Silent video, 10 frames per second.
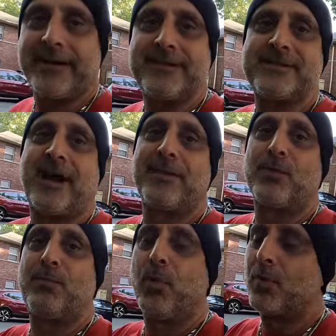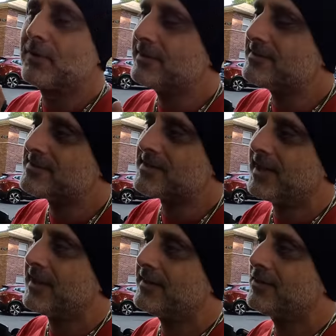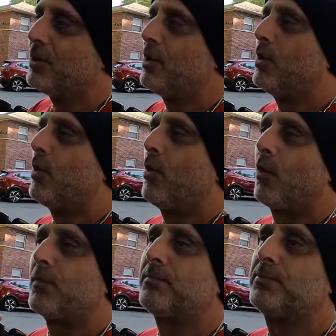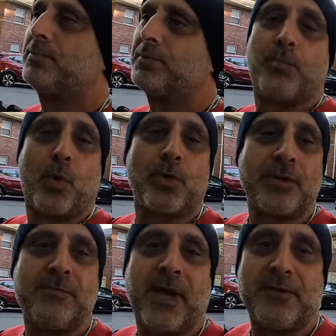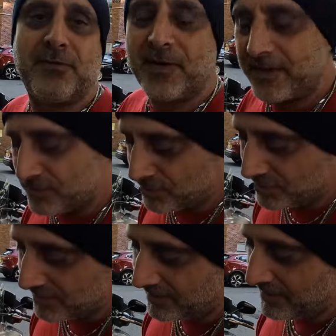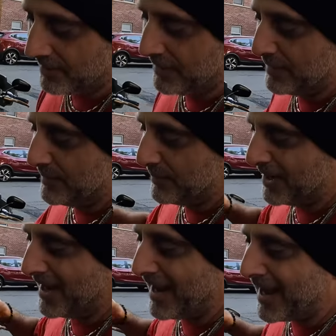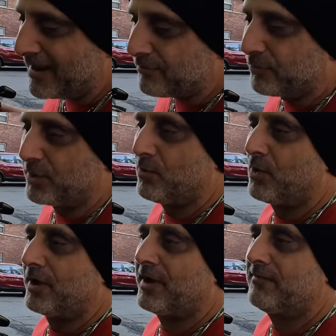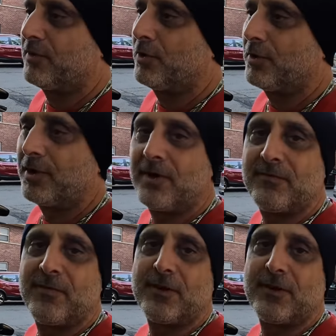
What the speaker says: It is either poorly designed or poorly manufactured, but everyone I've heard of